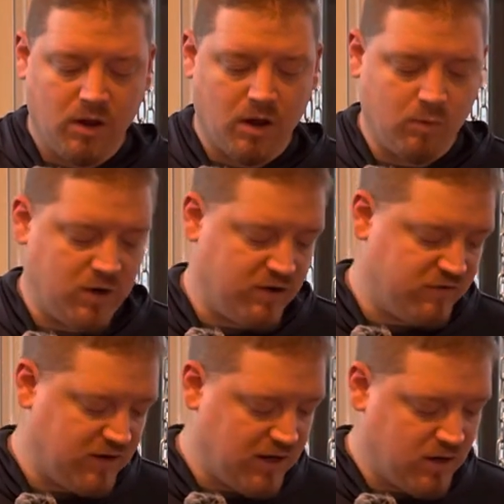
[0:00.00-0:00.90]
when
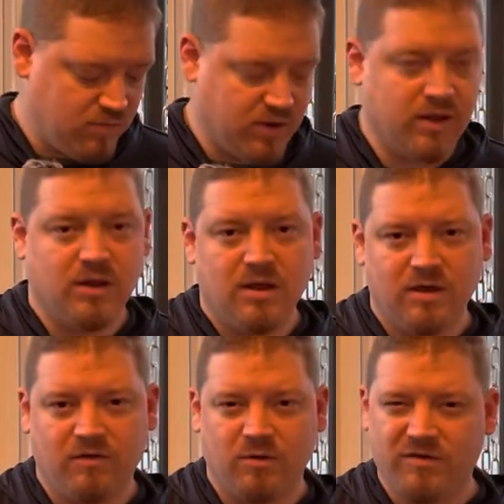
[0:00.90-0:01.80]
it's needed, but
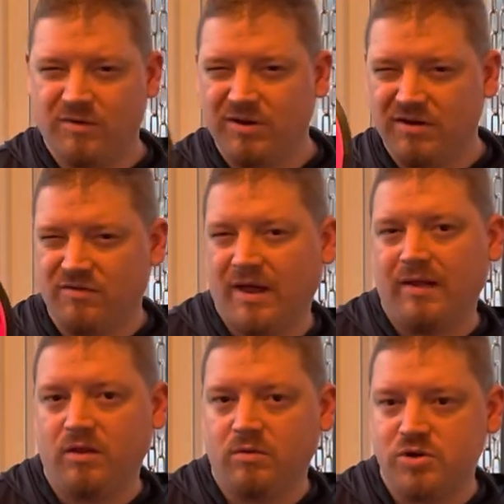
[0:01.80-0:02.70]
if I want something to fly a
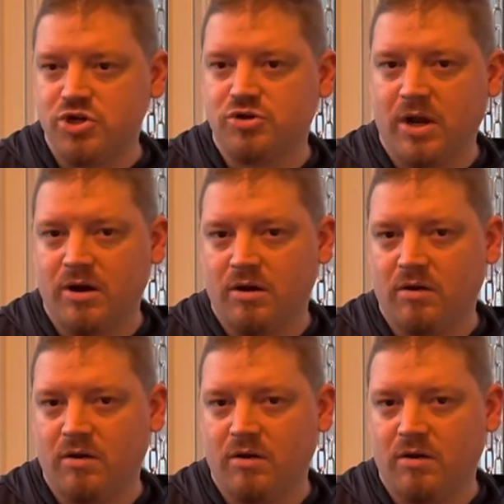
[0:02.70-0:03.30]
little bit straighter